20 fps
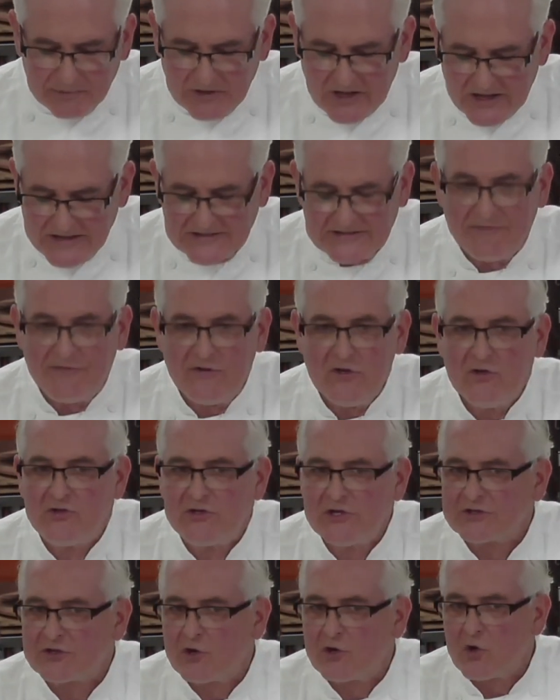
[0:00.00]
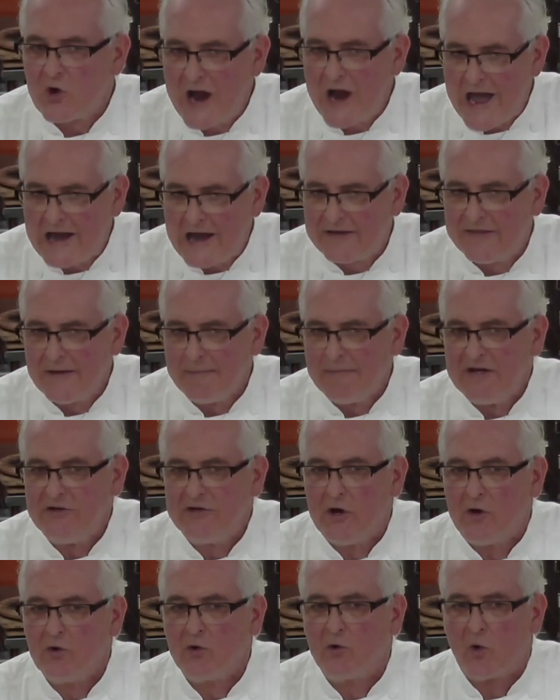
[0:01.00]
Plus, if you just crack them
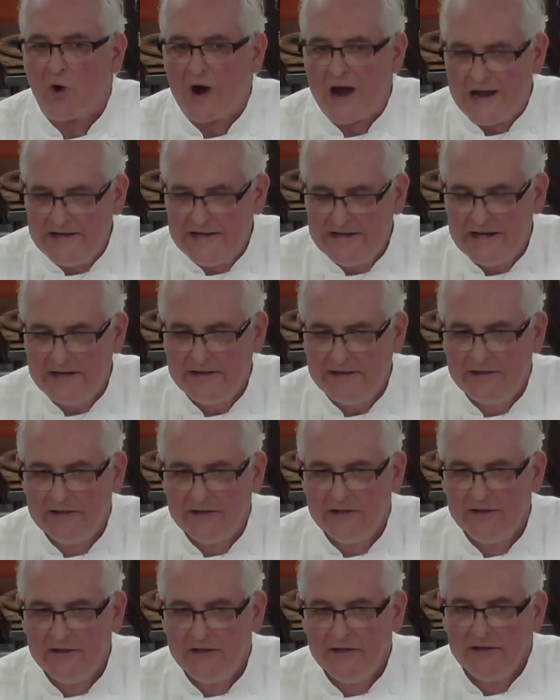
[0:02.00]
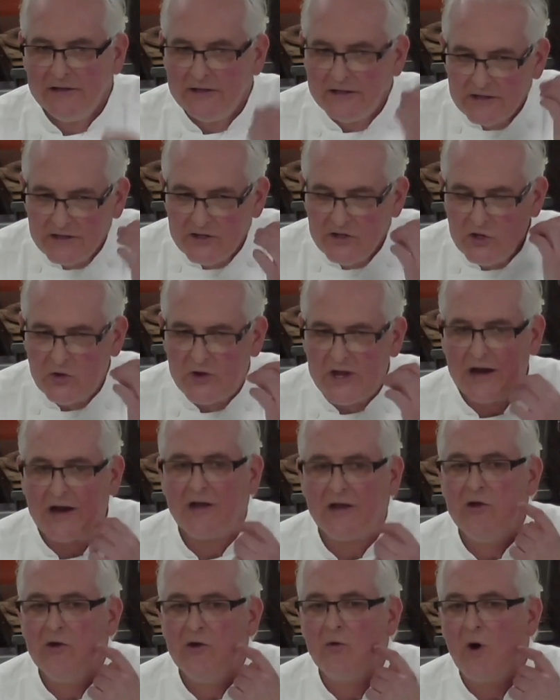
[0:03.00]
and don't grind it, you
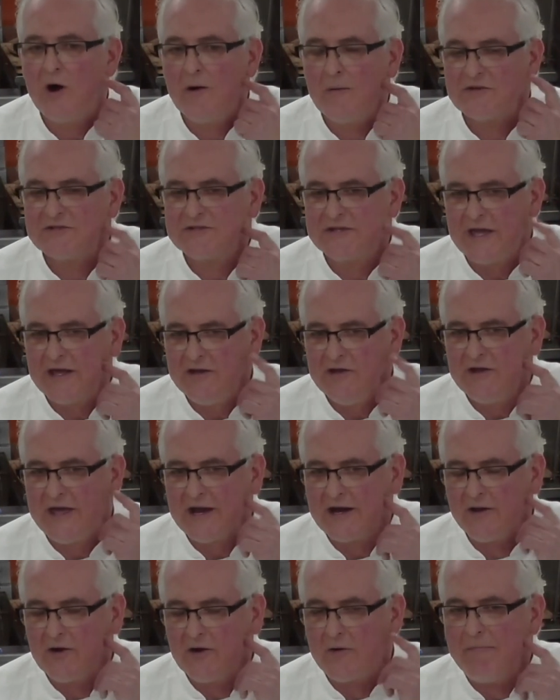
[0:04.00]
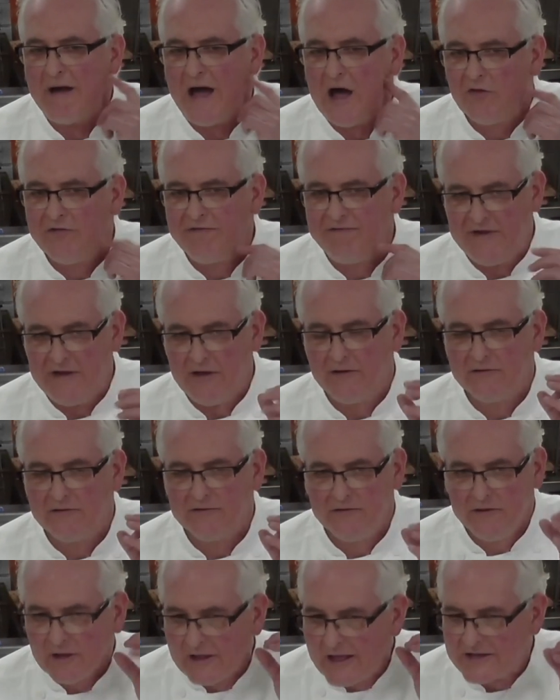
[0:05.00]
get a little mouthfeel.
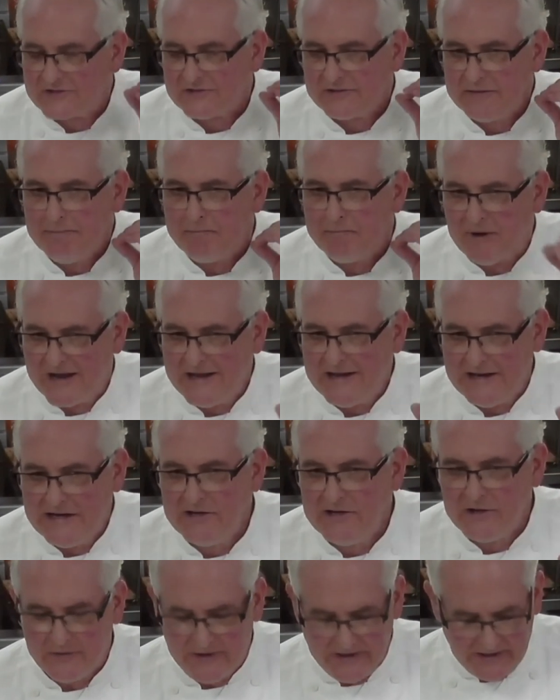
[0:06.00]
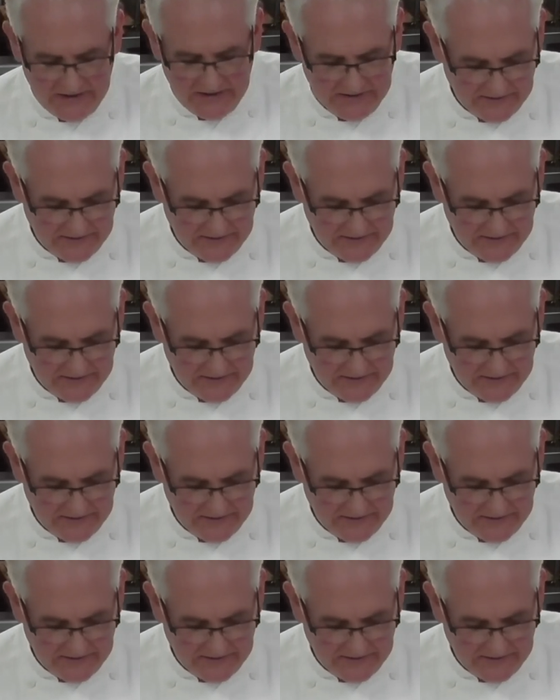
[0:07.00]
You'll actually bite into it.